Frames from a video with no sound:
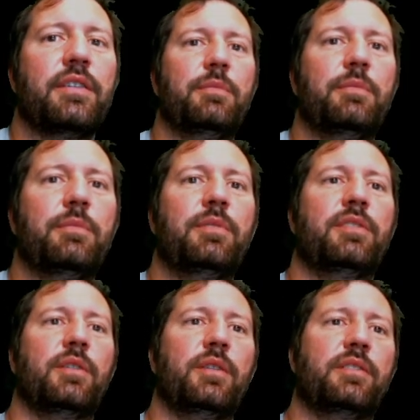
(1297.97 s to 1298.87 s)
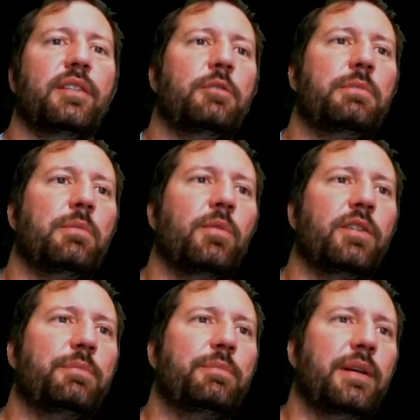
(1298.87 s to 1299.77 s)
Ethereum. So it's a little bit more
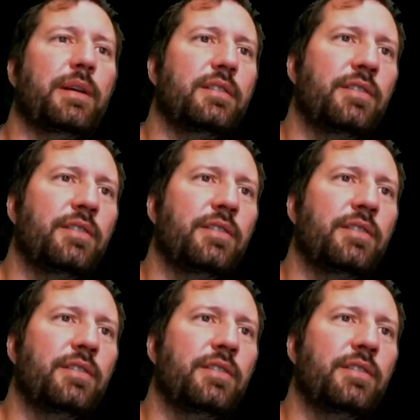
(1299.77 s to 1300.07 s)
expensive.